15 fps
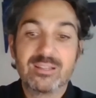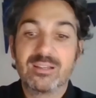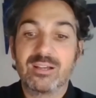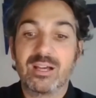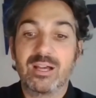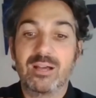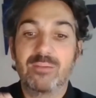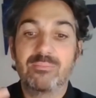
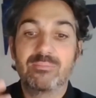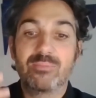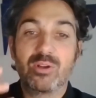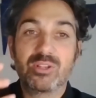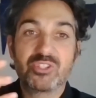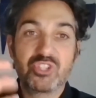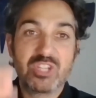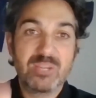um,
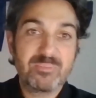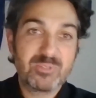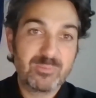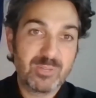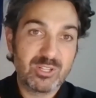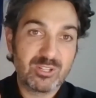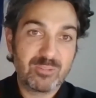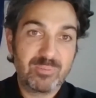sheep's
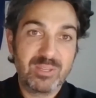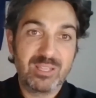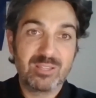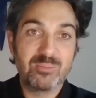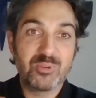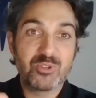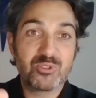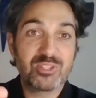milk being the
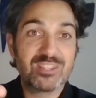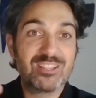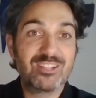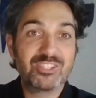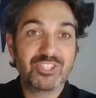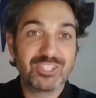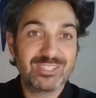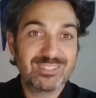most
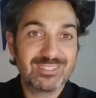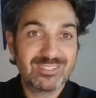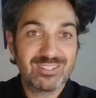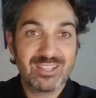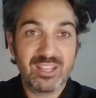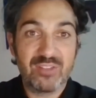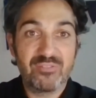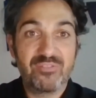luscious
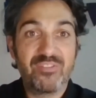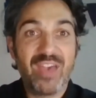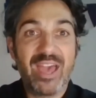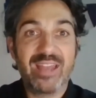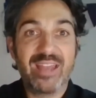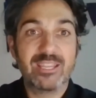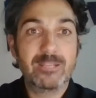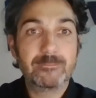and
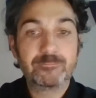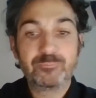fatty,